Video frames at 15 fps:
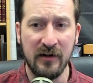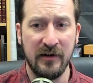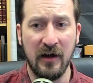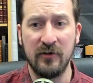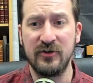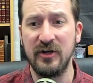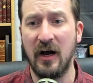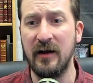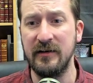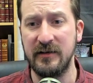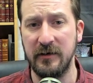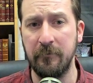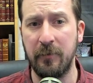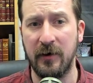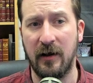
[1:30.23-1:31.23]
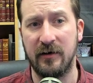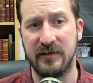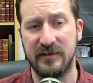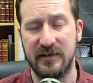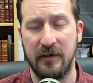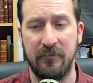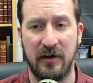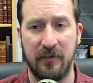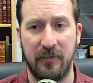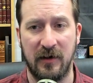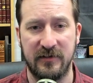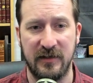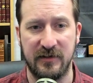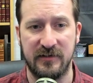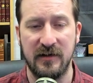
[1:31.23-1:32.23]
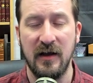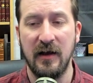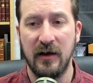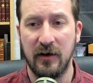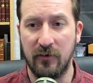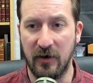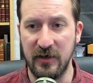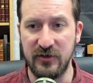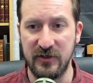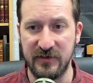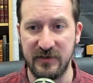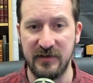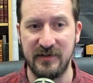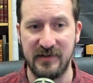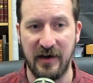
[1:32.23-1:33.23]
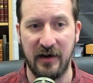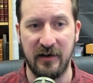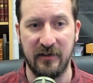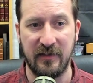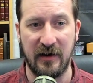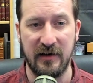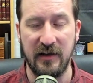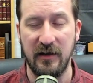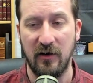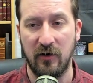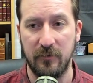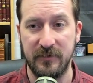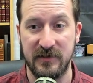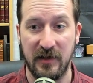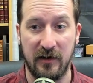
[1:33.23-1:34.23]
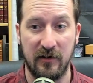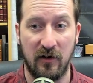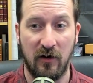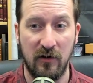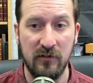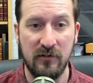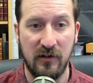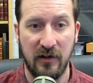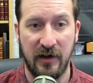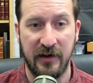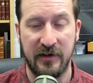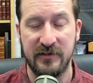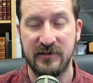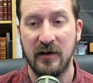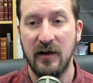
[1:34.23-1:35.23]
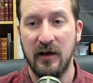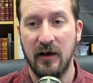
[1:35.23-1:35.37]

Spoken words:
Now, John did put out a statement about this, graciously stating that he hopes that all clients,